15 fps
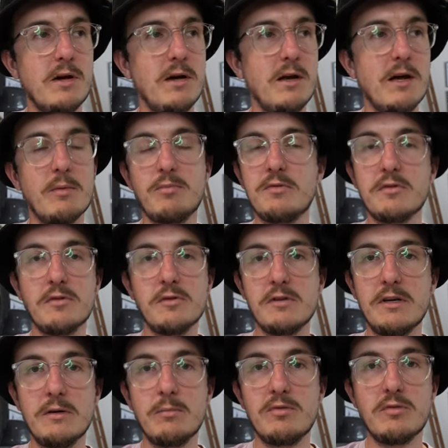an
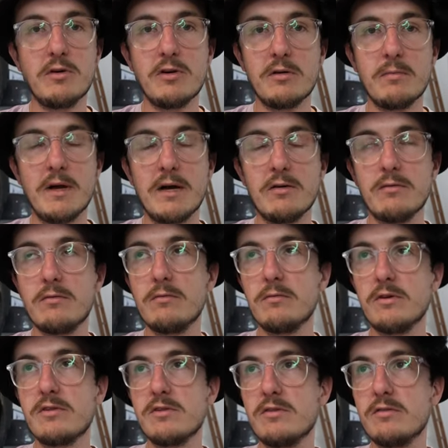absolutely absurd amount,
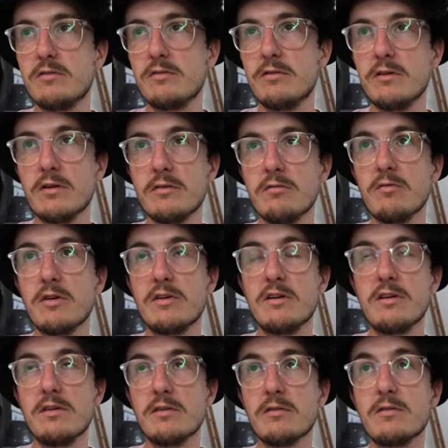which is, you know,
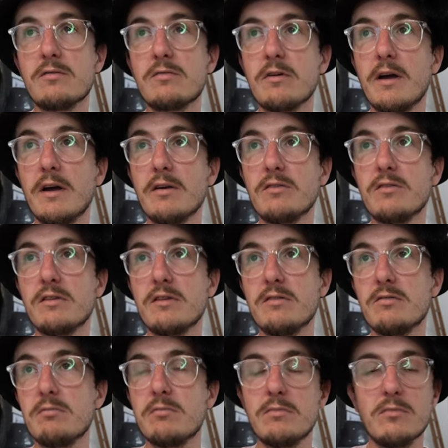ridiculous for a house that
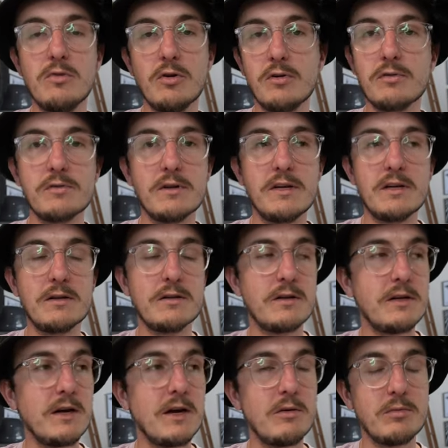is not
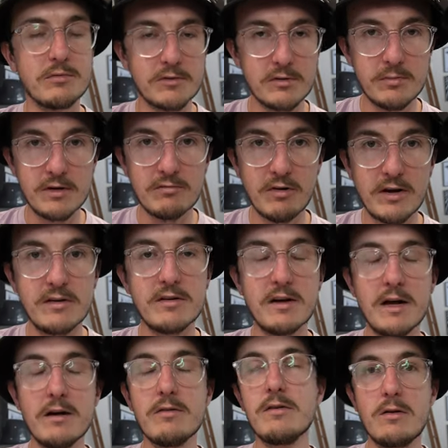legally able to be rented
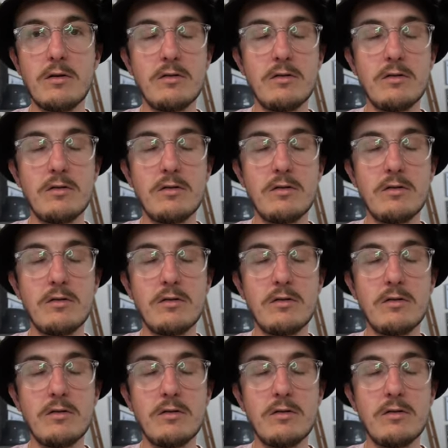out.